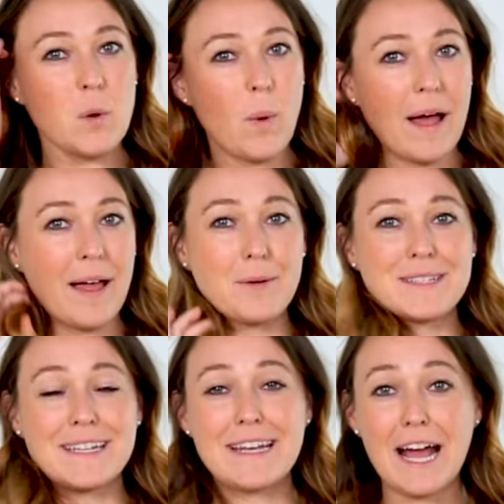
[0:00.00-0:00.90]
while I was
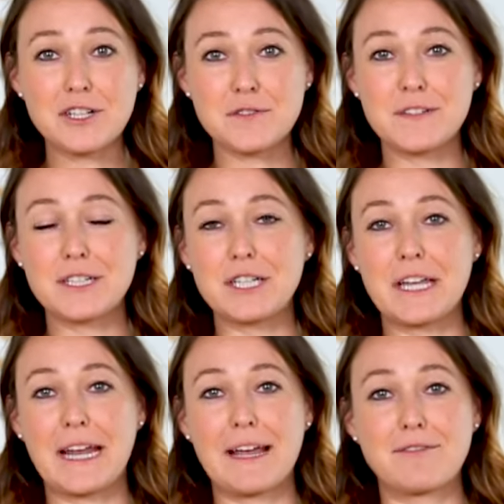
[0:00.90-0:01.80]
in Nashville
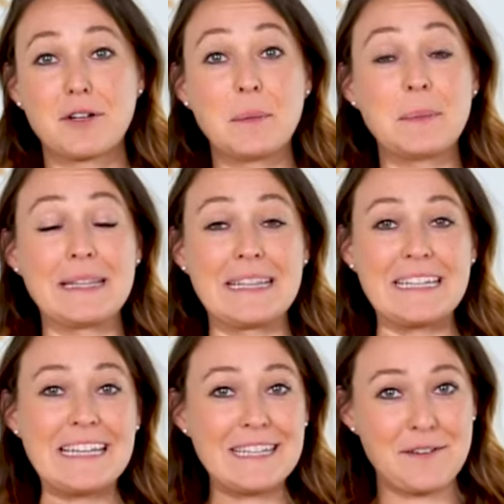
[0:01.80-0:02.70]
and I have
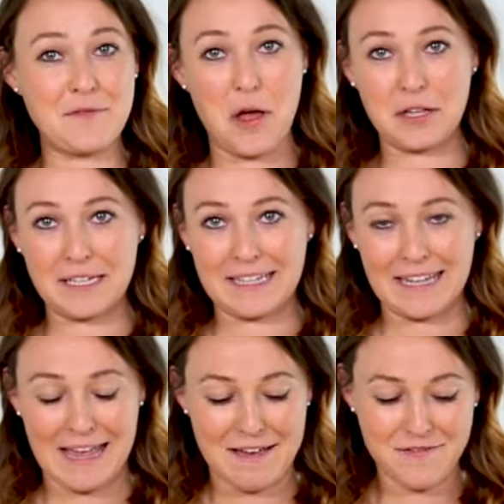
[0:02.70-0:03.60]
completely fallen in
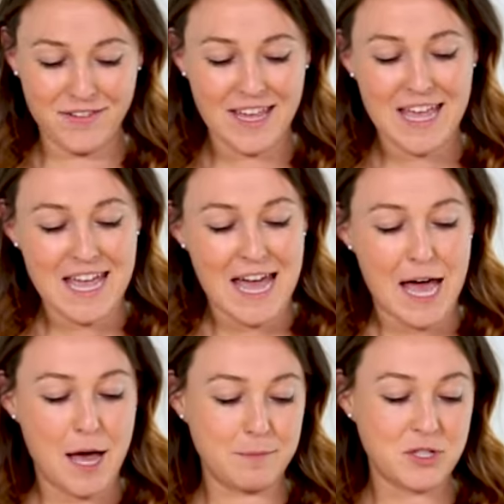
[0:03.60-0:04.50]
love.
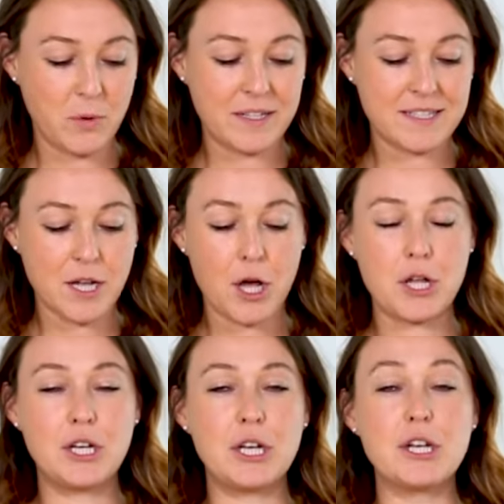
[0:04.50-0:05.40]
So it's
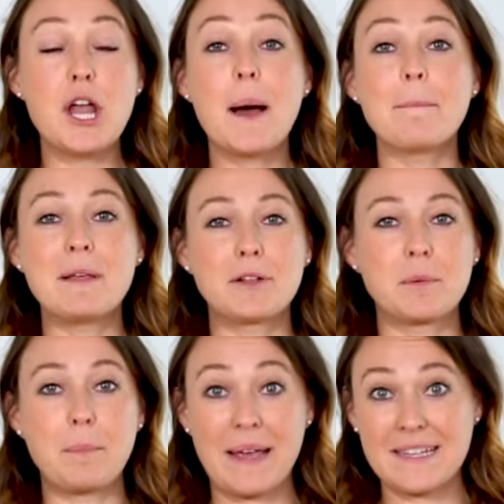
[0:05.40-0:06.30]
nut
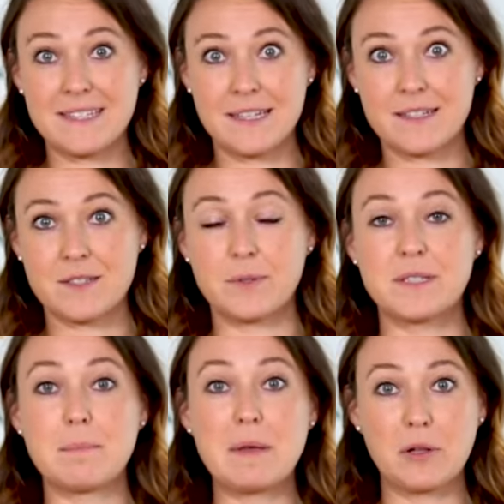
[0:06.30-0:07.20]
milk bases, so
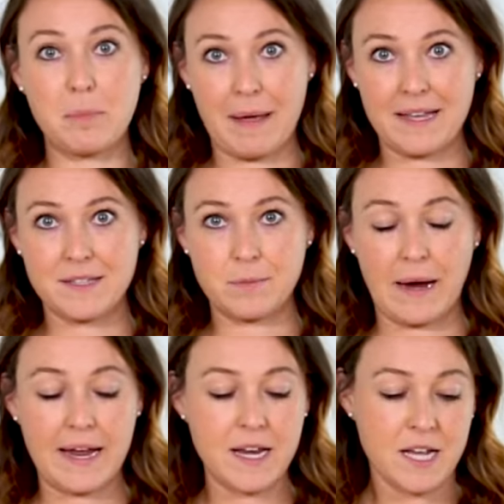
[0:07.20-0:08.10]
it's milk base,
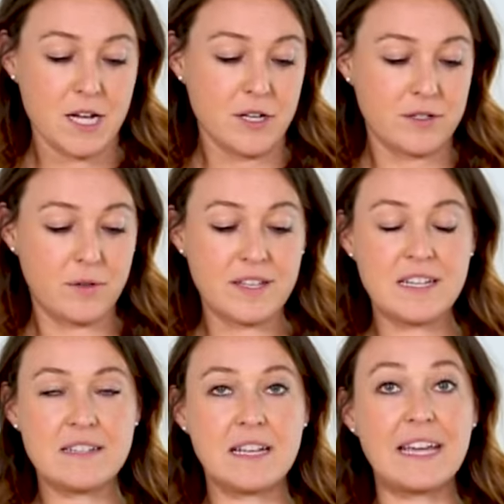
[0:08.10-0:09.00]
right? So this
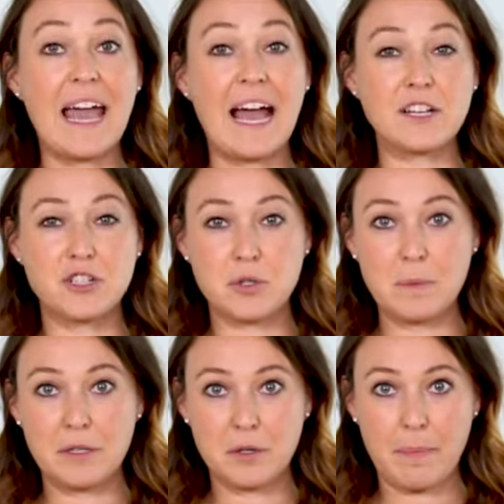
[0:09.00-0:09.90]
is a cashew
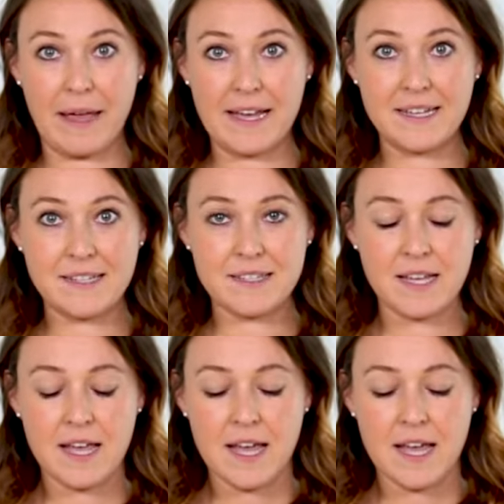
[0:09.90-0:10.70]
milk base,